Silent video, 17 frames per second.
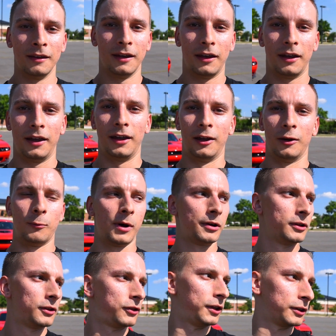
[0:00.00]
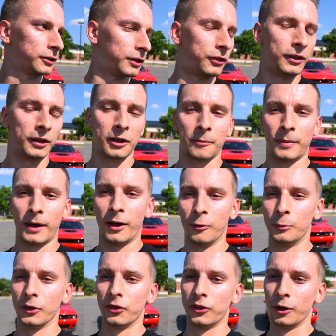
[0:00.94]
And one other thing to think about
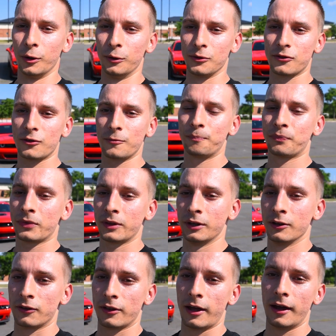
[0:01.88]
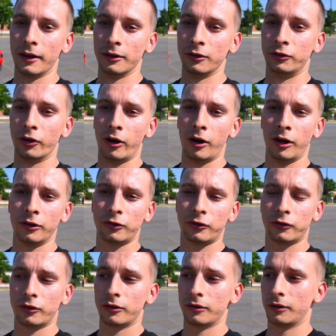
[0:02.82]
with those is that
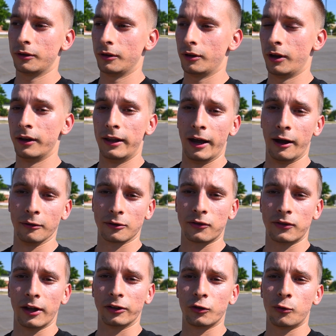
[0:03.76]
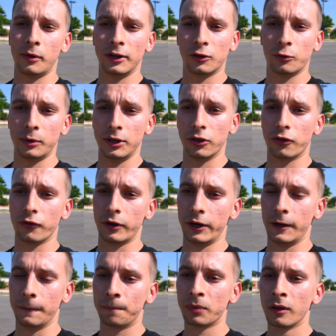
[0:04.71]
Dodge announced that
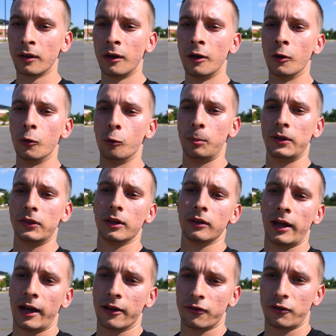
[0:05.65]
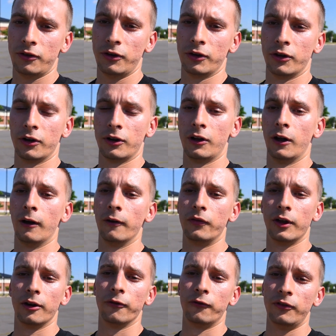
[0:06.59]
2023 will be the last year of
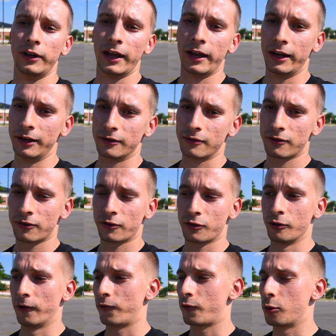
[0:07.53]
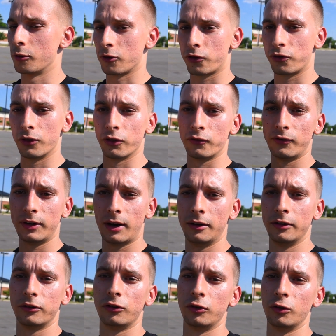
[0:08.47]
their V8s. So, of course, the
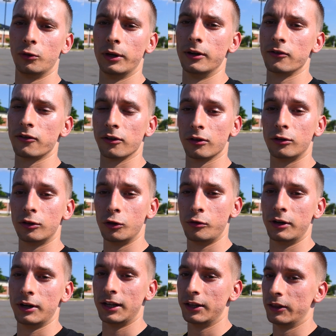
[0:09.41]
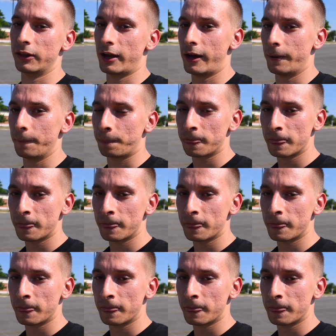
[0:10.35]
392 is included in that.